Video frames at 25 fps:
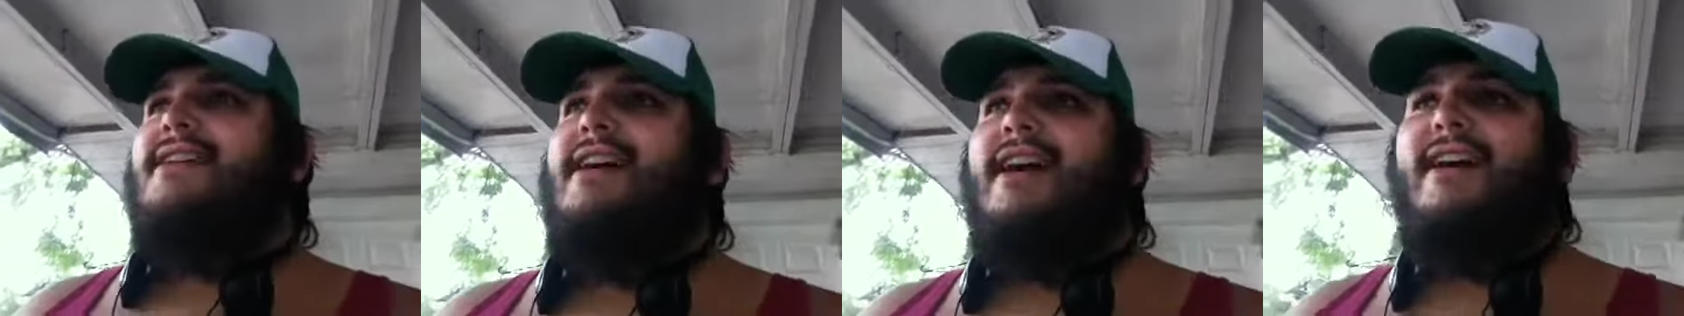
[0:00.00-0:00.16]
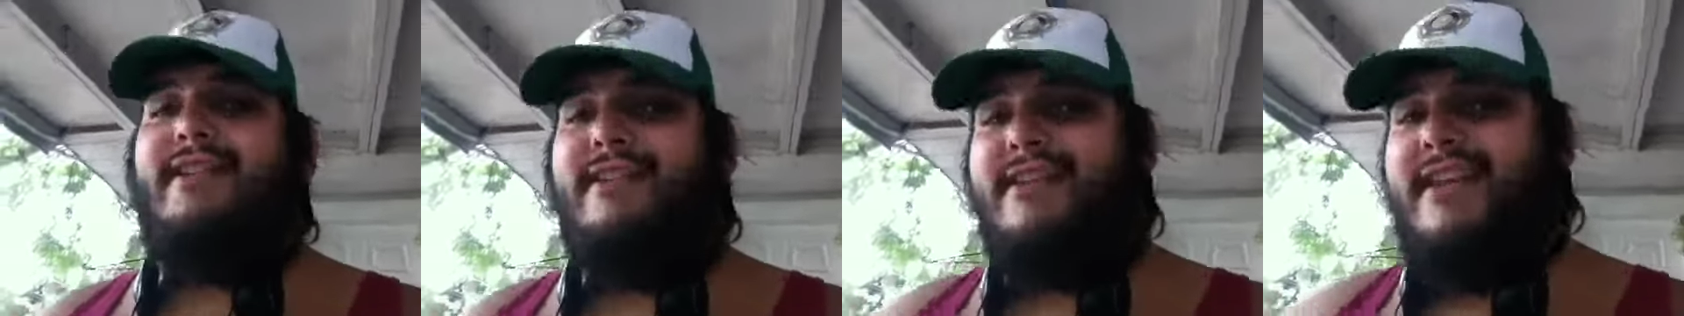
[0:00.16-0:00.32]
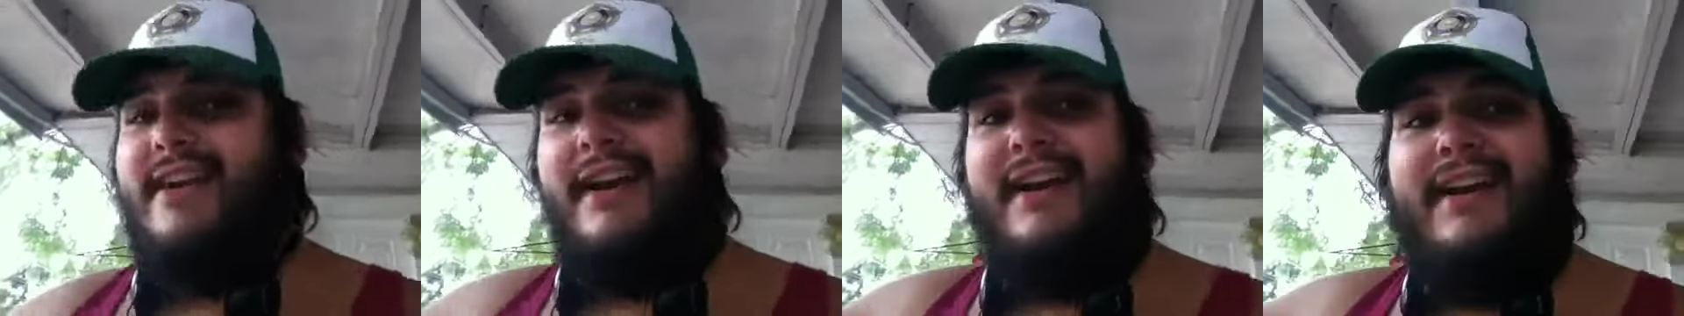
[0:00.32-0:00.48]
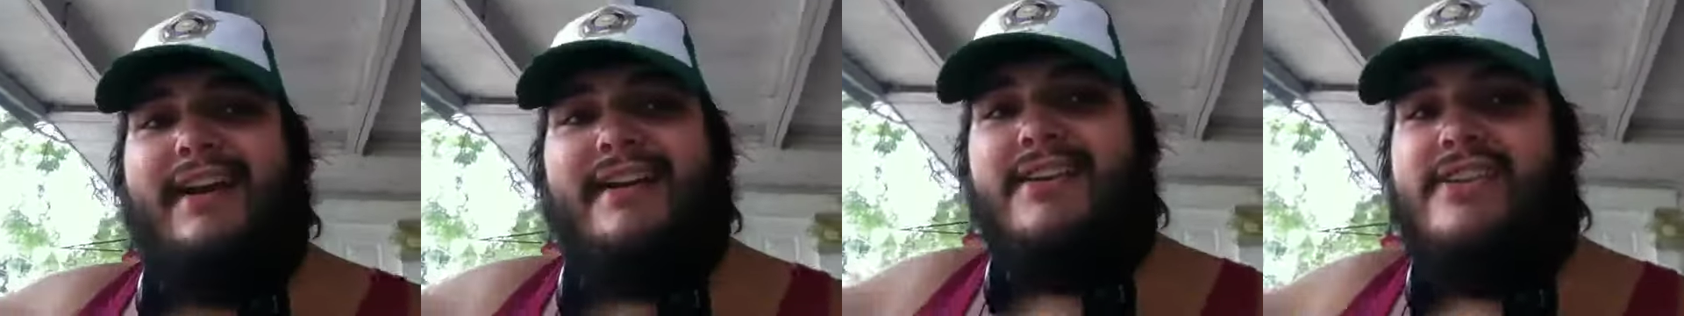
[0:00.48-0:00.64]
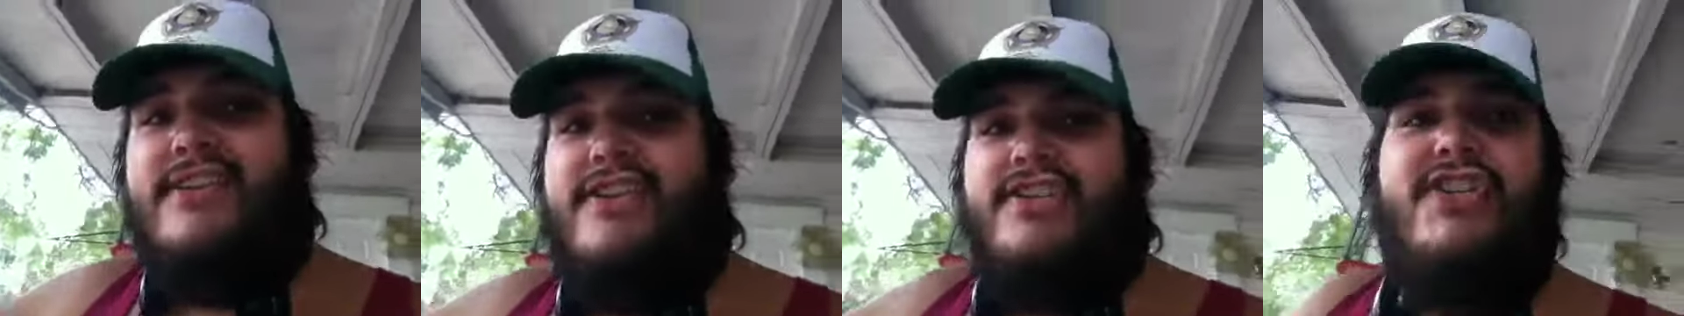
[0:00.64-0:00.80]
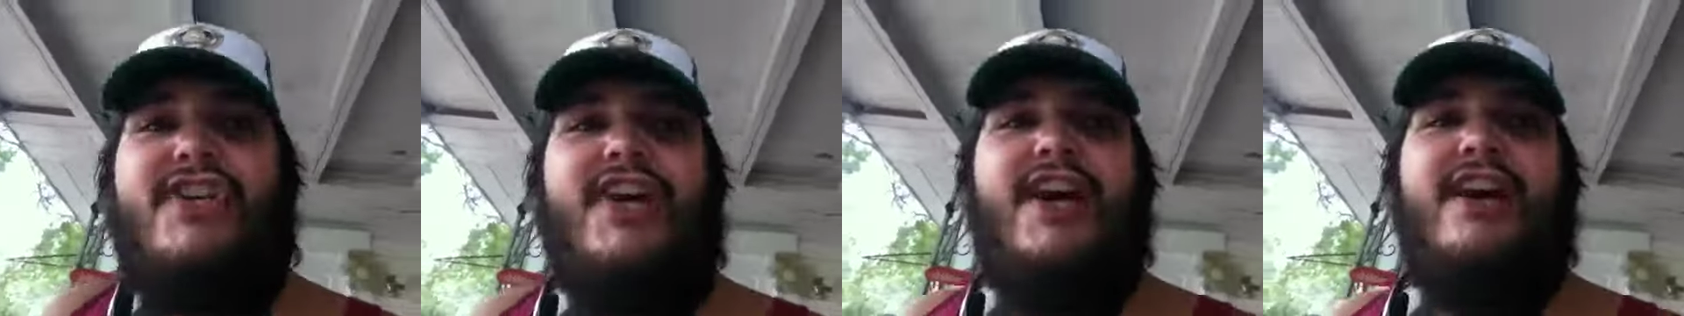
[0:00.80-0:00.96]
And can I
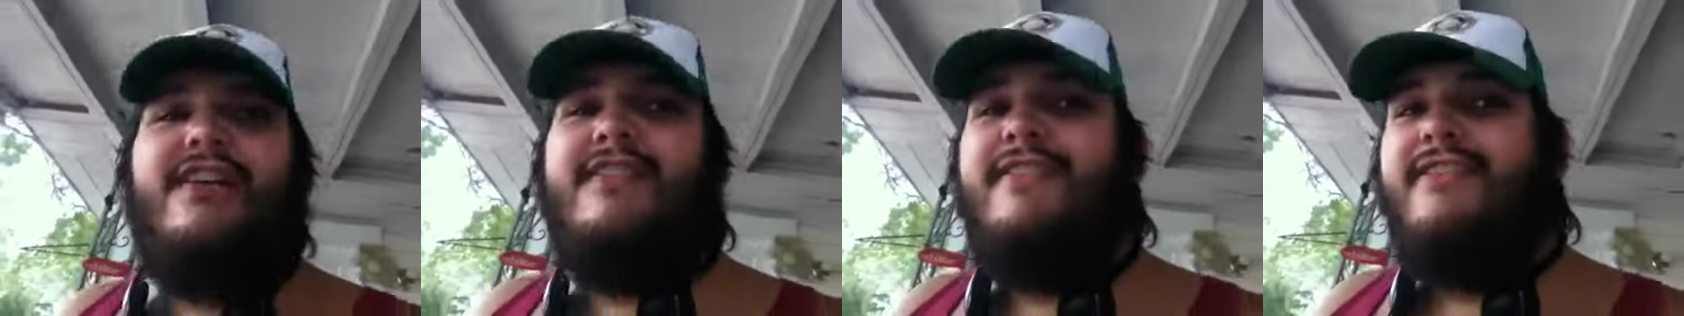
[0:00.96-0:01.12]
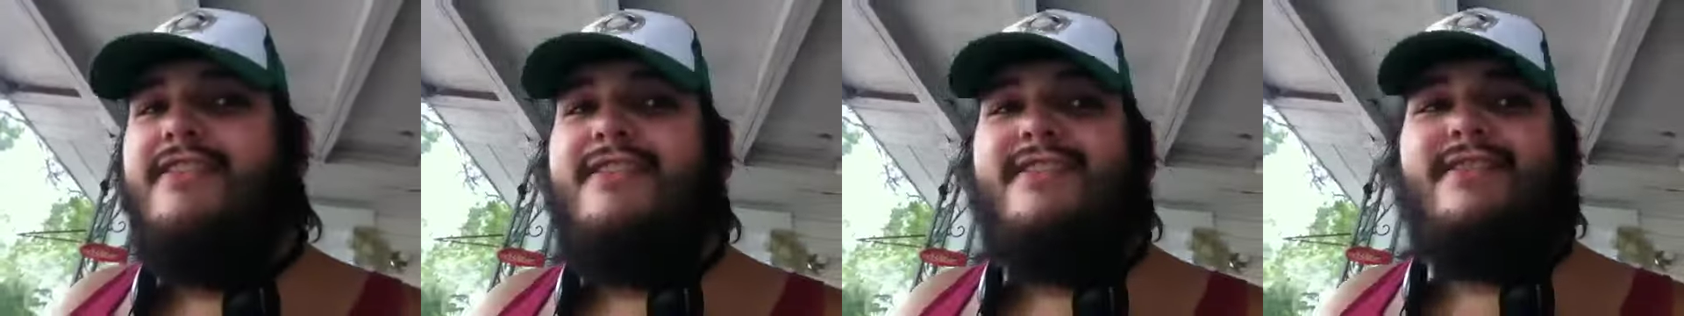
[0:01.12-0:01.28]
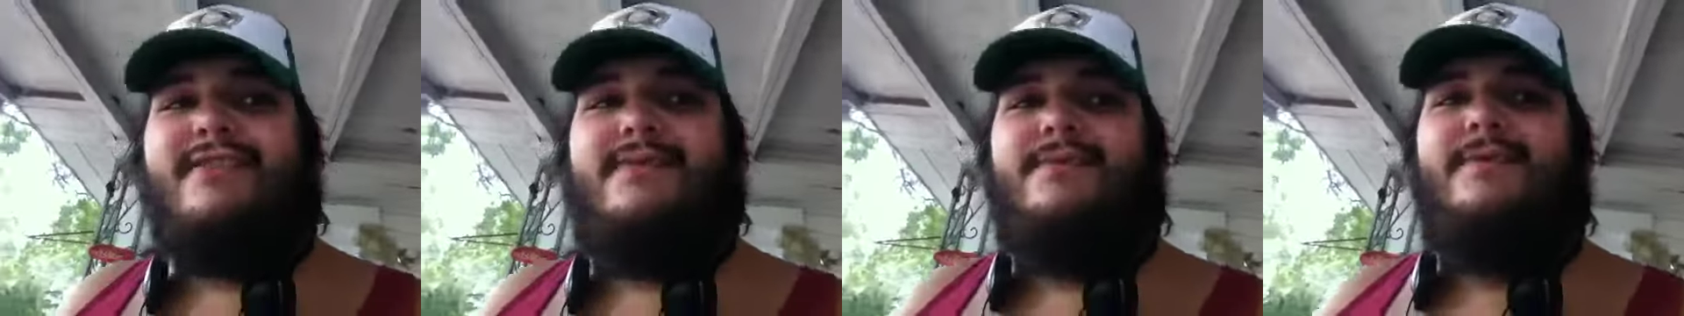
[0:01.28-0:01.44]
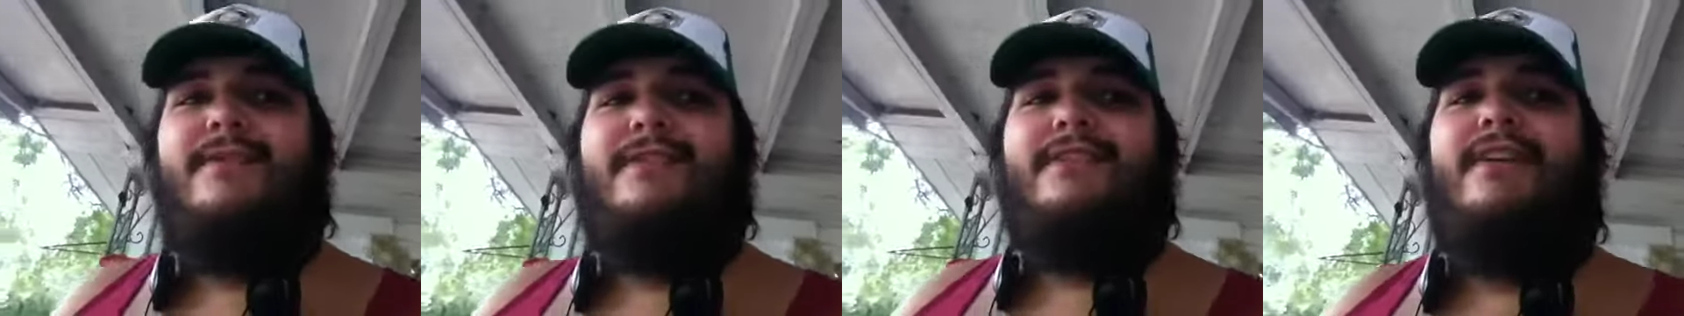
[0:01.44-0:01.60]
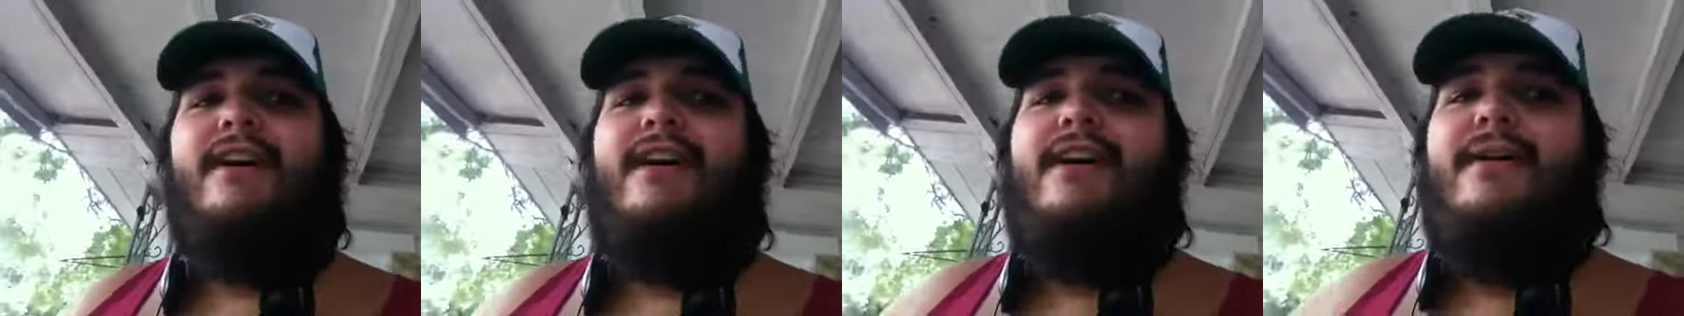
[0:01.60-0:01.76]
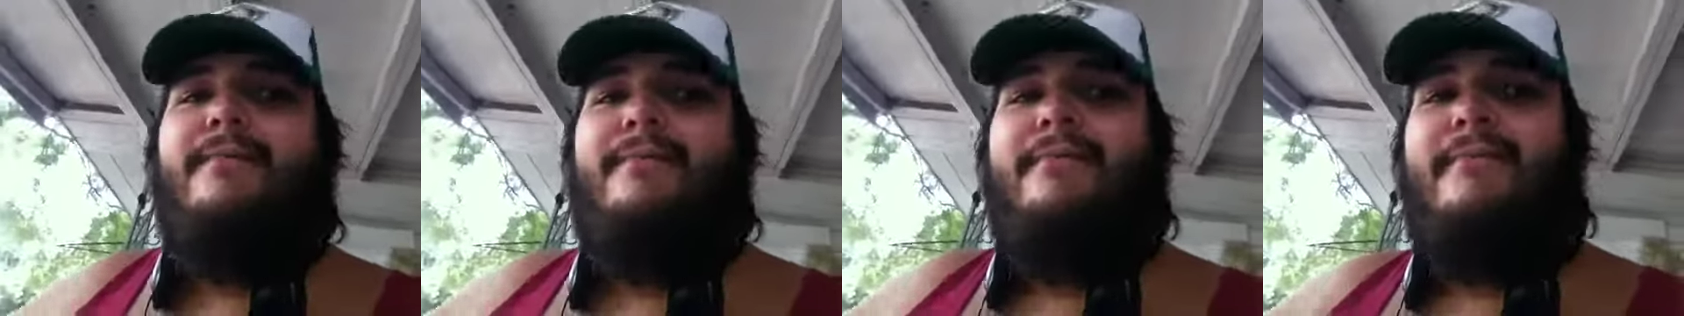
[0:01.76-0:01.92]
share this with
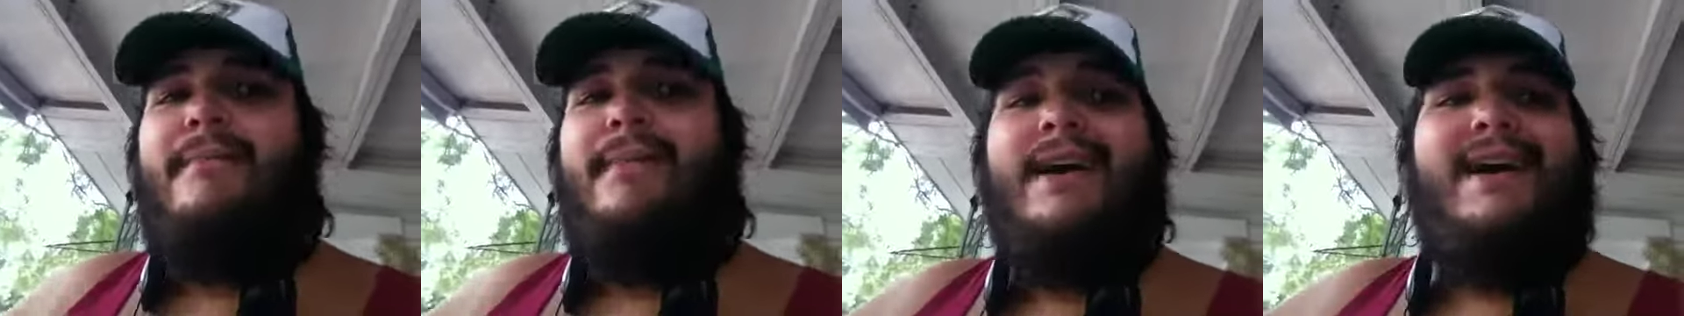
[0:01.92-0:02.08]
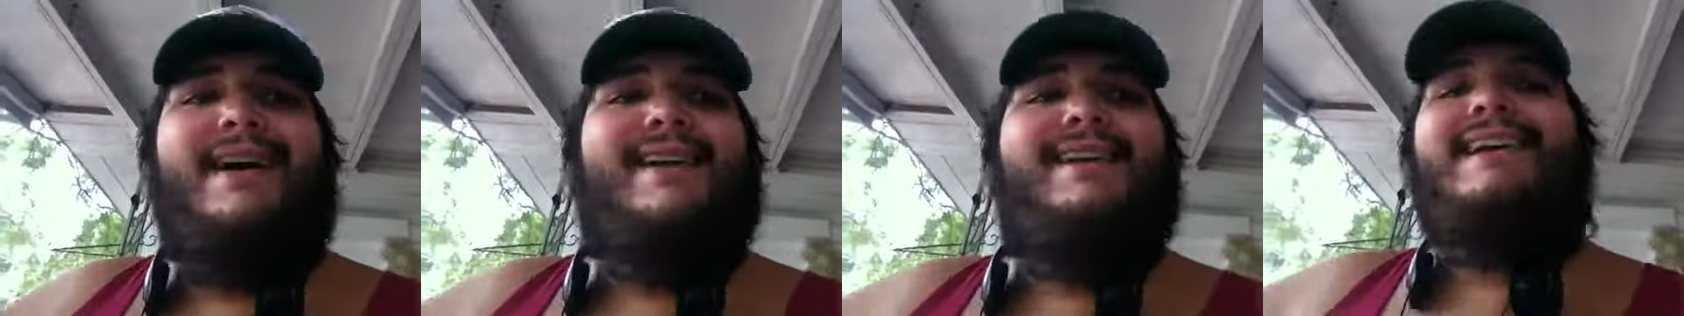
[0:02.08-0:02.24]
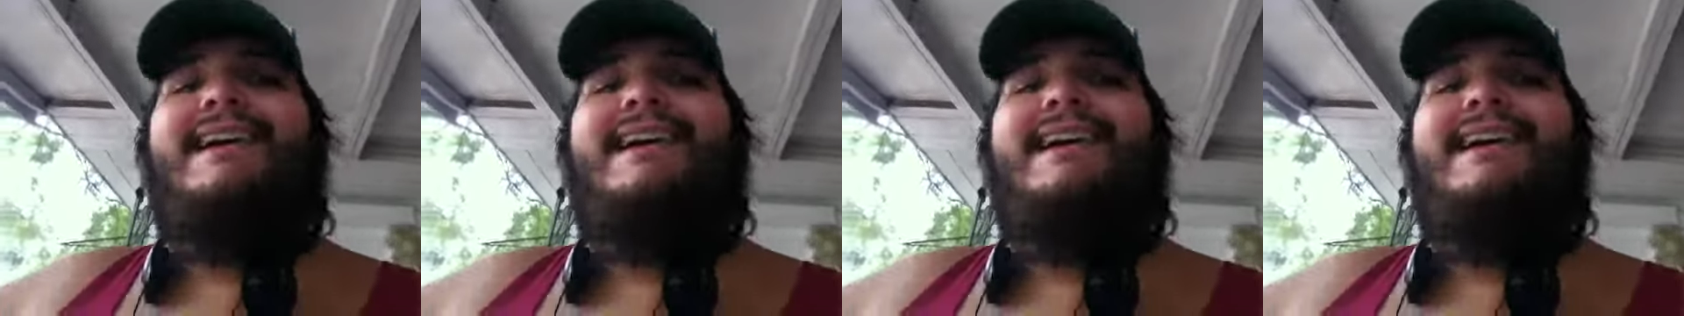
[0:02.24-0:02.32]
my